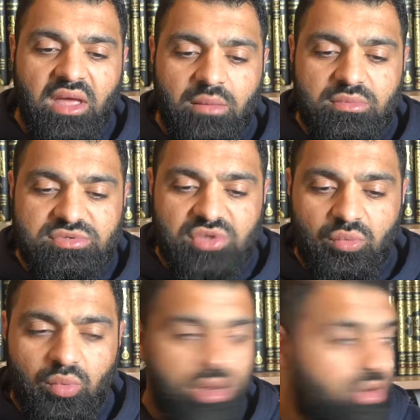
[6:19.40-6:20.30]
So
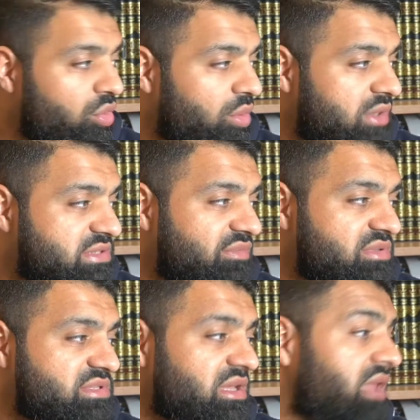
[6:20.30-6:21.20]
one who is giving
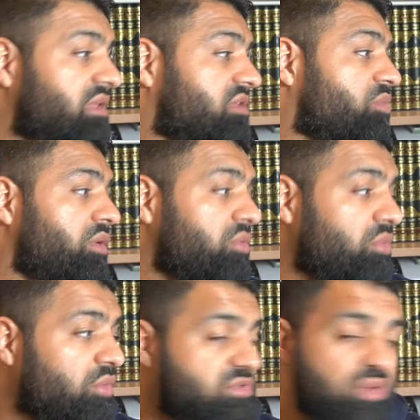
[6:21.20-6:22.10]
zakat is one who
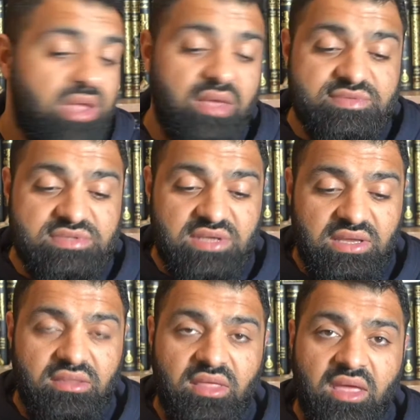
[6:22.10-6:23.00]
also gives
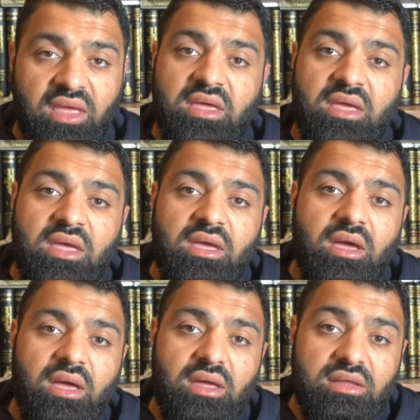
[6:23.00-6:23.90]
in their
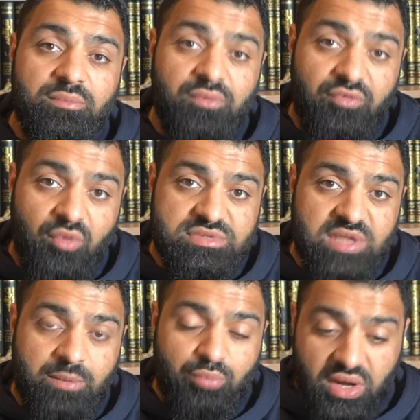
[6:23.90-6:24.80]
performs
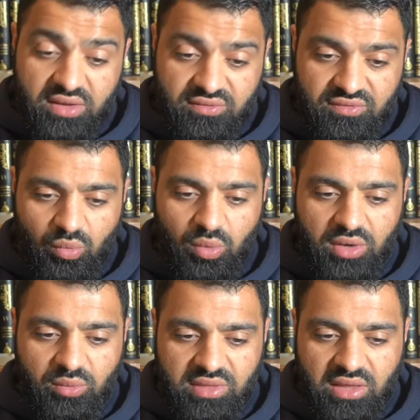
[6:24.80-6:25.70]
their prayers. So
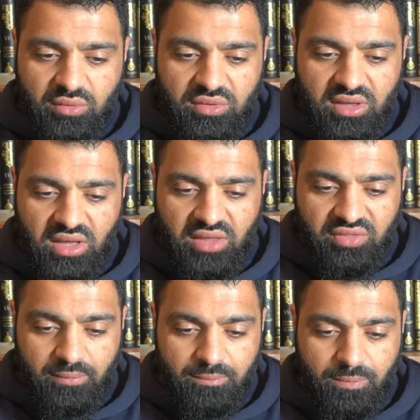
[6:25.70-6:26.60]
one without the
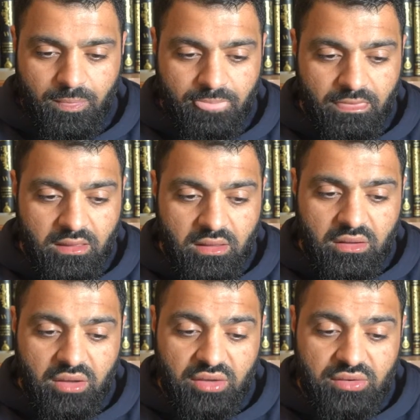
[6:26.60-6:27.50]
other.
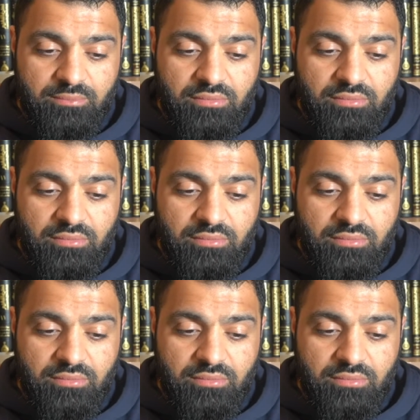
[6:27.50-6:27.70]
Good.